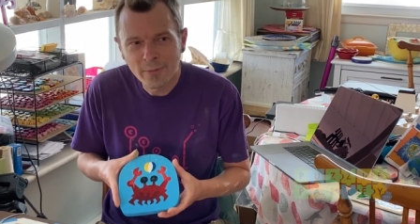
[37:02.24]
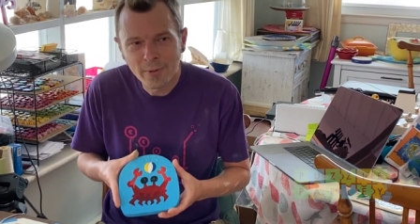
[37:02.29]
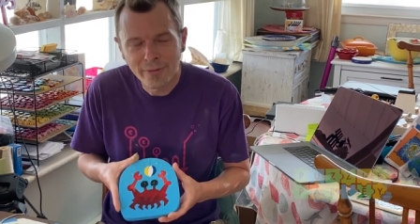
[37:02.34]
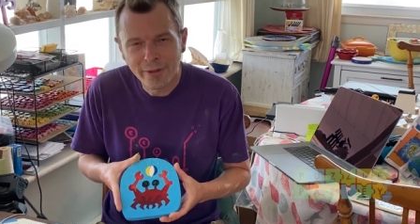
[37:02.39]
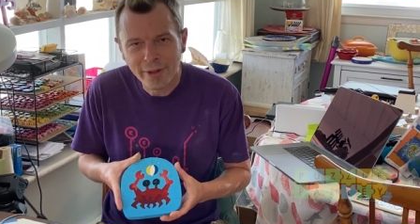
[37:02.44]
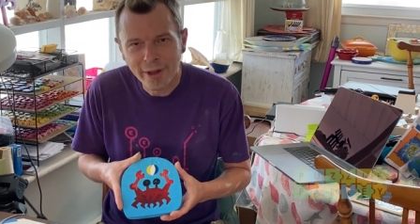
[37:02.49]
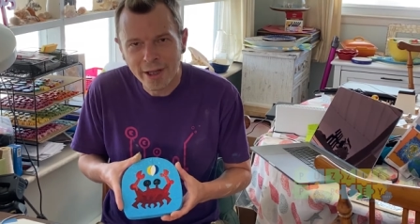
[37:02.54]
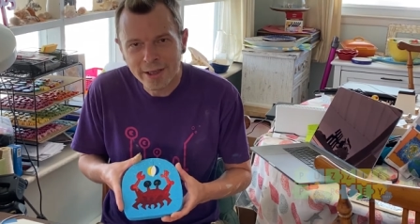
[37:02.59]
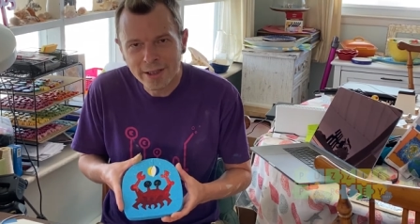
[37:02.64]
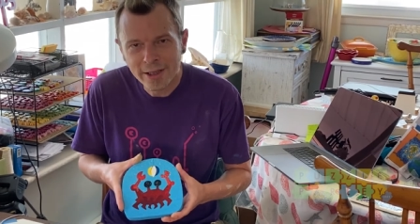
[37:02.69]
with
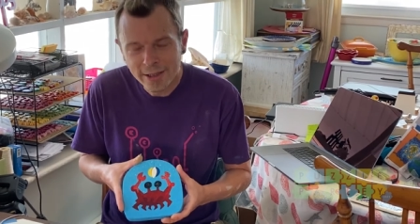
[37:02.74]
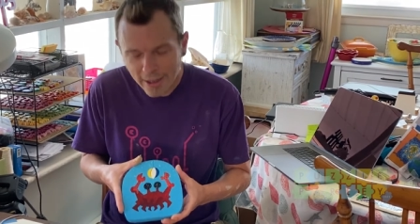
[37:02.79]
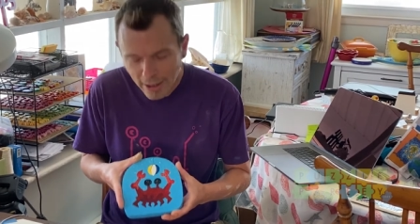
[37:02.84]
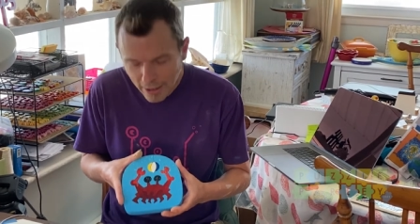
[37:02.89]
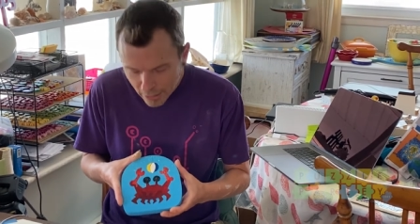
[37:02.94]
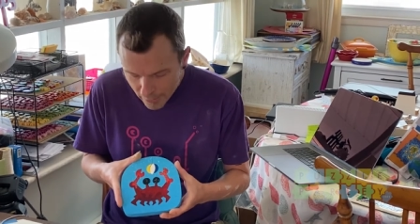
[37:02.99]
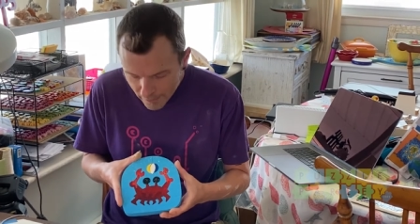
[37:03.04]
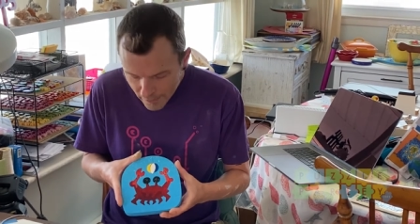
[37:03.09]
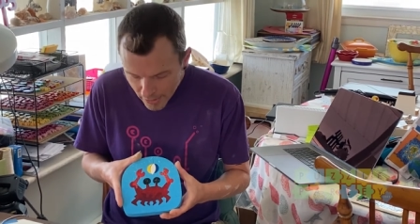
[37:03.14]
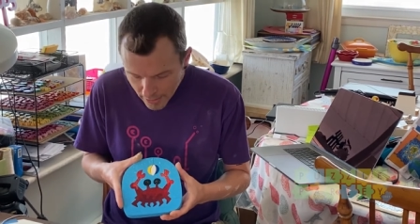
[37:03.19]
it, you
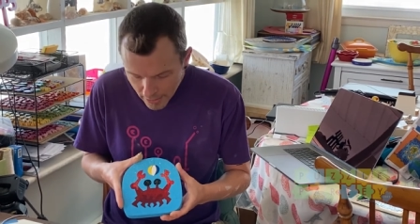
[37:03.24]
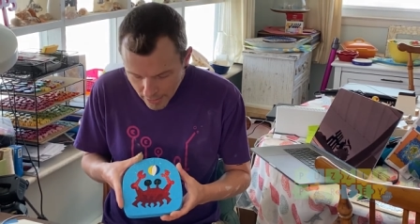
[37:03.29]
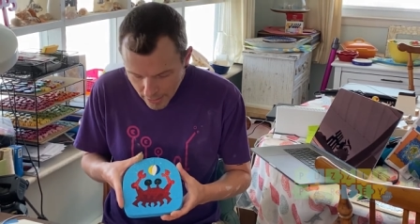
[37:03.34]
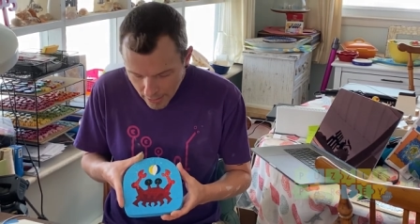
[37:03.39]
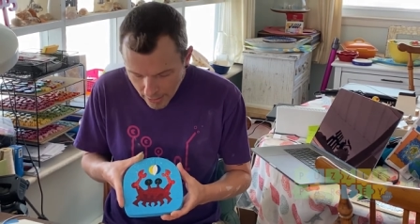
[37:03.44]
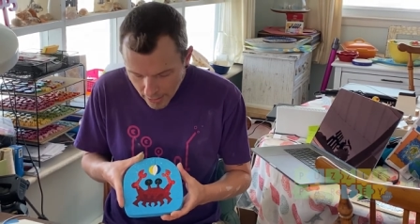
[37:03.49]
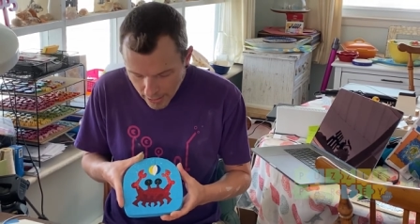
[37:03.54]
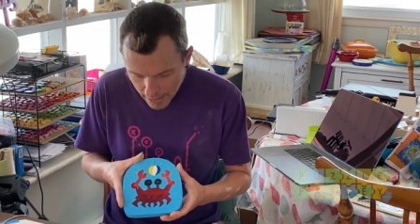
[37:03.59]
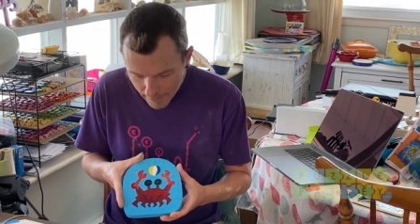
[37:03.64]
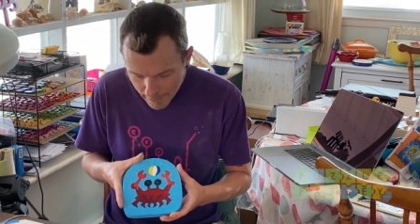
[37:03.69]
know?
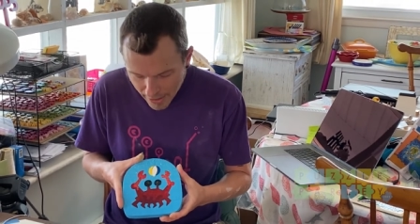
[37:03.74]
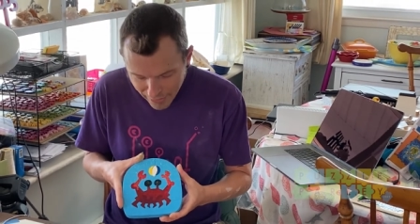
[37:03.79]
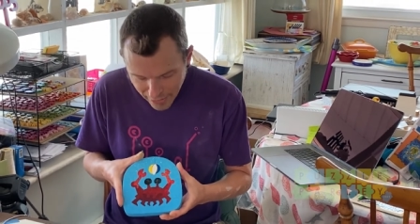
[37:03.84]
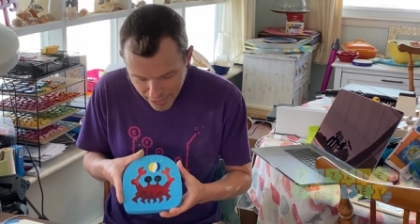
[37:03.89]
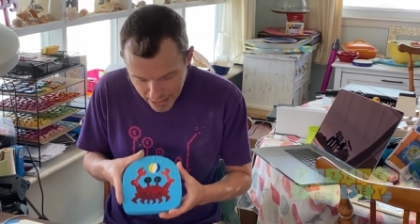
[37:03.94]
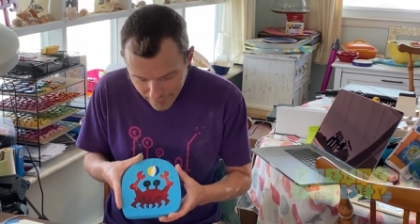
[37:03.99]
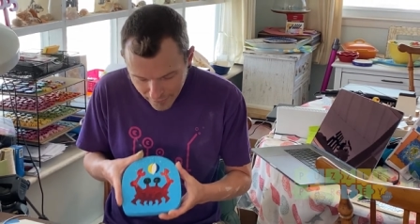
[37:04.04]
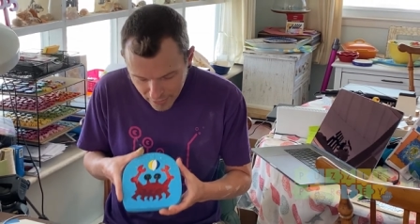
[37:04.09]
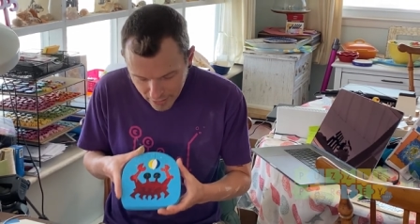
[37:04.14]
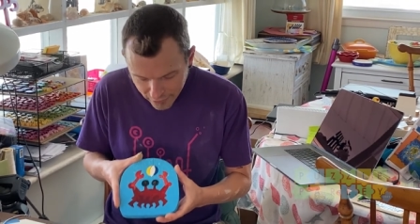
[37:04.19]
Um, I
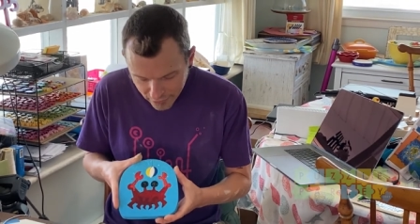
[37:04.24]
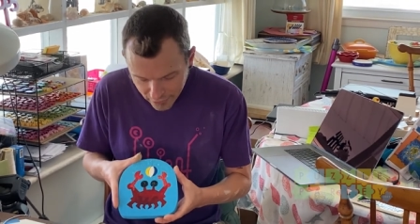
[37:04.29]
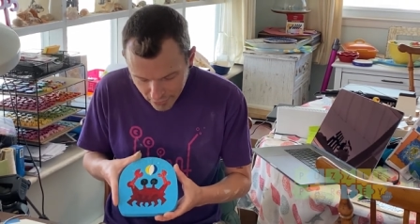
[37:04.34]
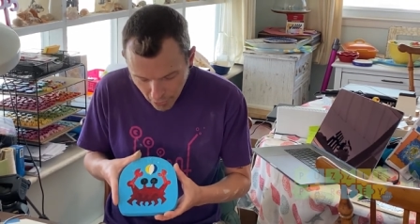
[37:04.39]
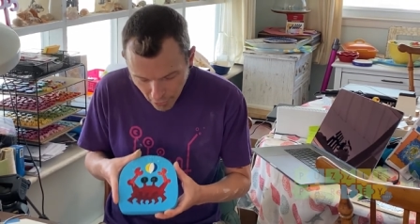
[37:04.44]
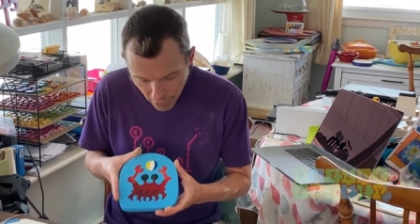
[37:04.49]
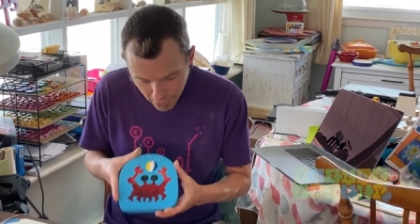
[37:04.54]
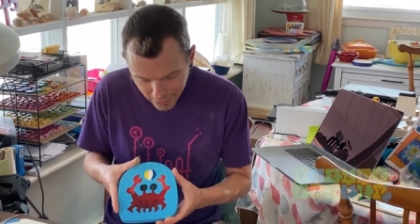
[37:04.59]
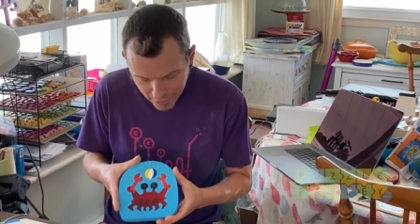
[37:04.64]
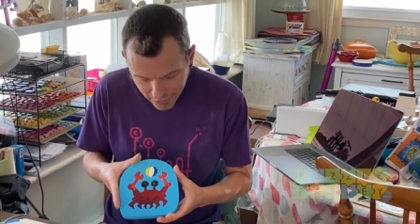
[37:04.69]
think of it as
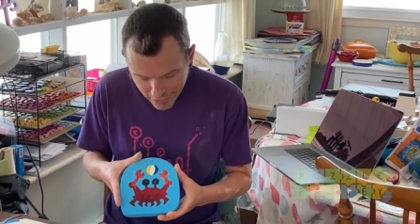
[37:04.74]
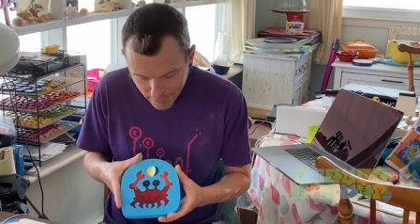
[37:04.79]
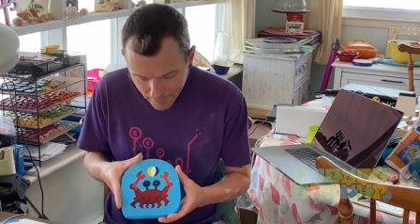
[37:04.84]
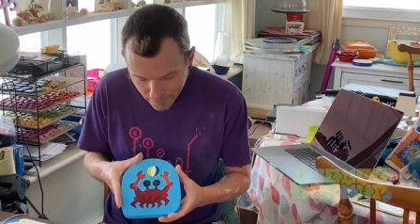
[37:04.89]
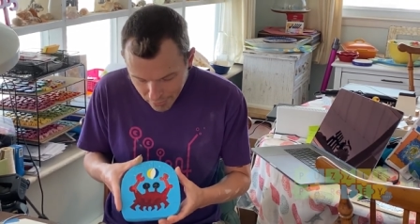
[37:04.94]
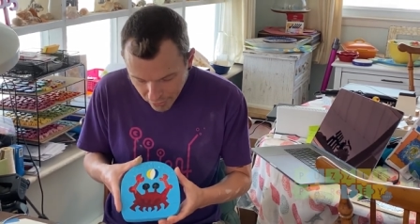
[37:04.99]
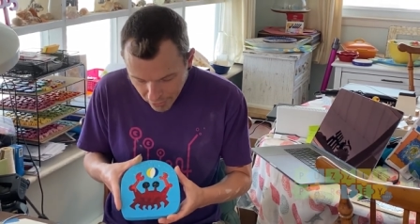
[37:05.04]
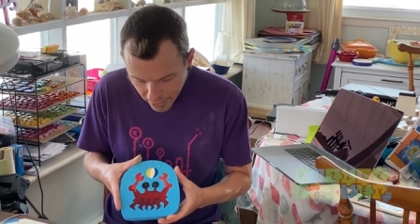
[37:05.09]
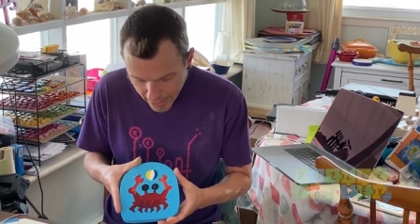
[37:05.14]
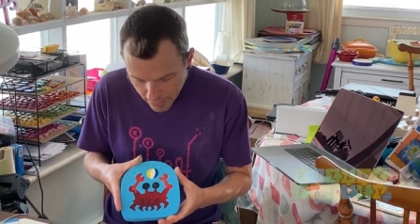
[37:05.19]
art you can
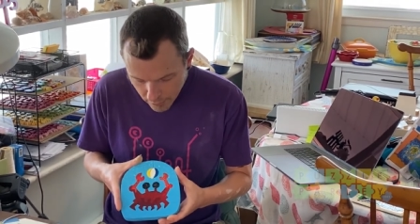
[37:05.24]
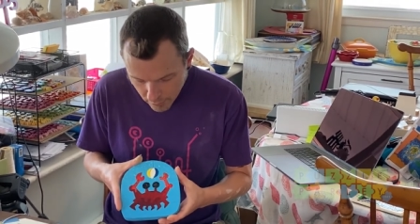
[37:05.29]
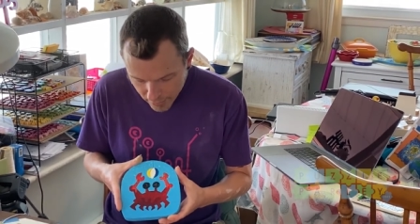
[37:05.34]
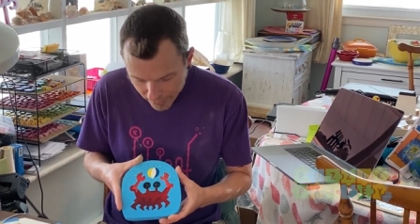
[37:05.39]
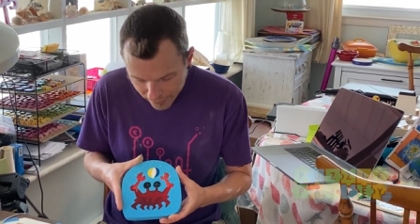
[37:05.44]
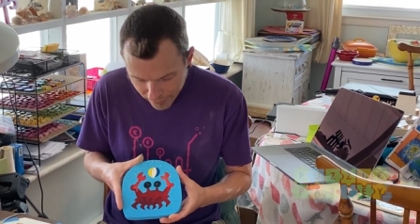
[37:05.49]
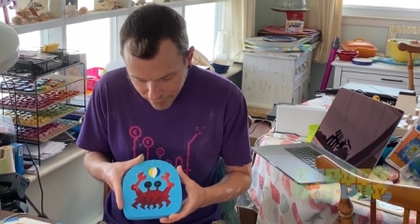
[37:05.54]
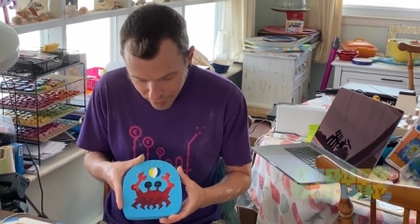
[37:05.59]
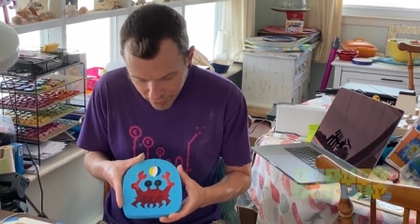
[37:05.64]
play with.